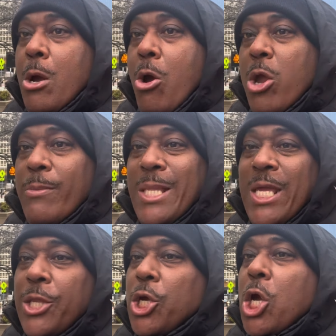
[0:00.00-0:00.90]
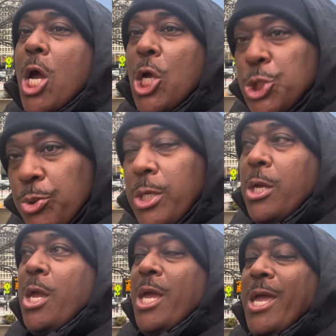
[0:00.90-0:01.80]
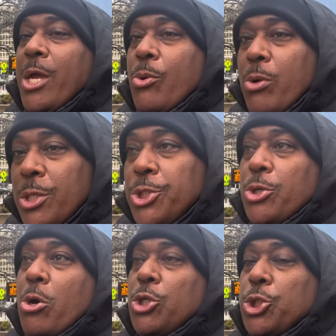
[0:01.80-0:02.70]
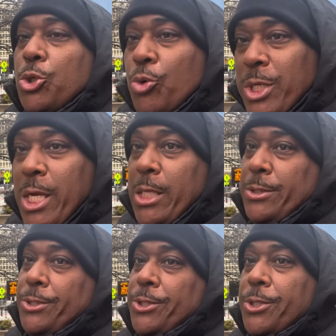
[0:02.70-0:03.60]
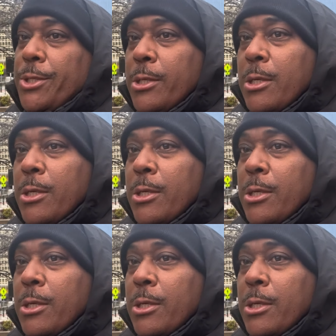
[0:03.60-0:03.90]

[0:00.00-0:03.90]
arguably, in the country, in Quinshon Judkins.